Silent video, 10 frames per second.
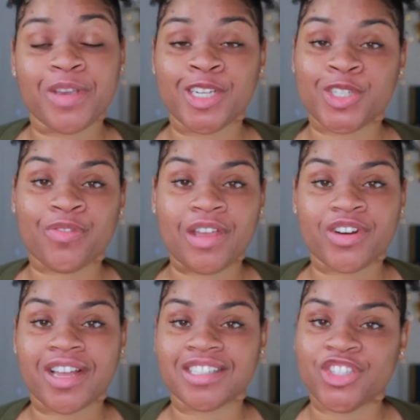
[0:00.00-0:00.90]
It's your
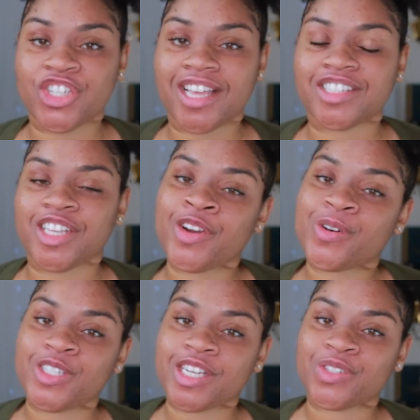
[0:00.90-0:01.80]
favorite cousin Jess here
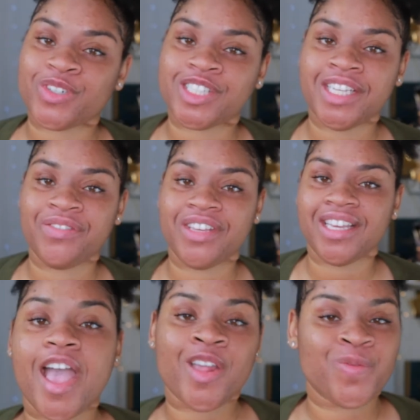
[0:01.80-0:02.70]
on Just for TV,
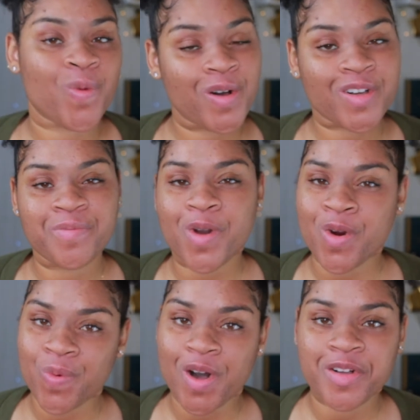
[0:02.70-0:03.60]
and
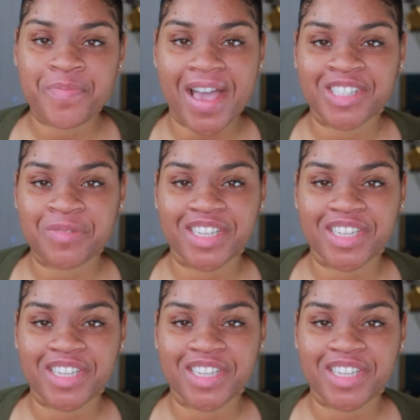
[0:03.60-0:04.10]
welcome back to my